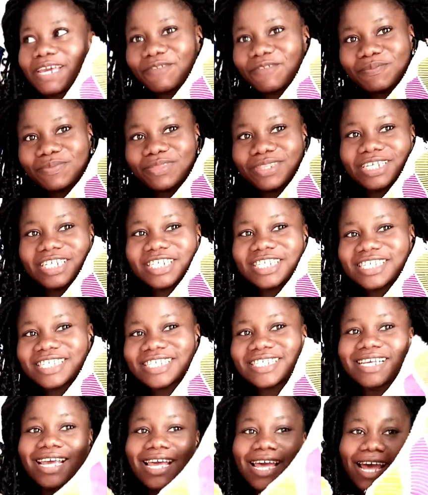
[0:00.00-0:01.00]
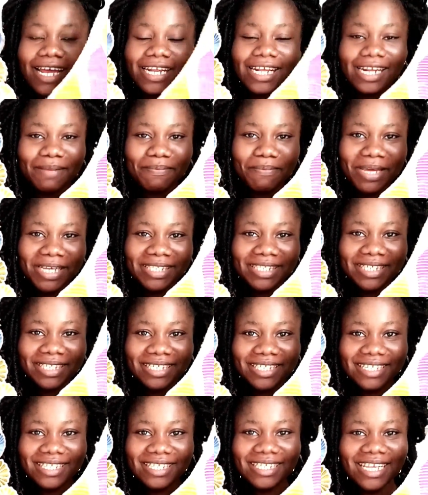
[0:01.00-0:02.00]
him this and then he made
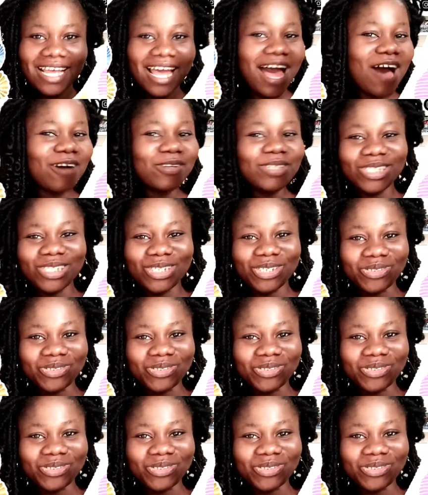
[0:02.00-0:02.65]
this how did he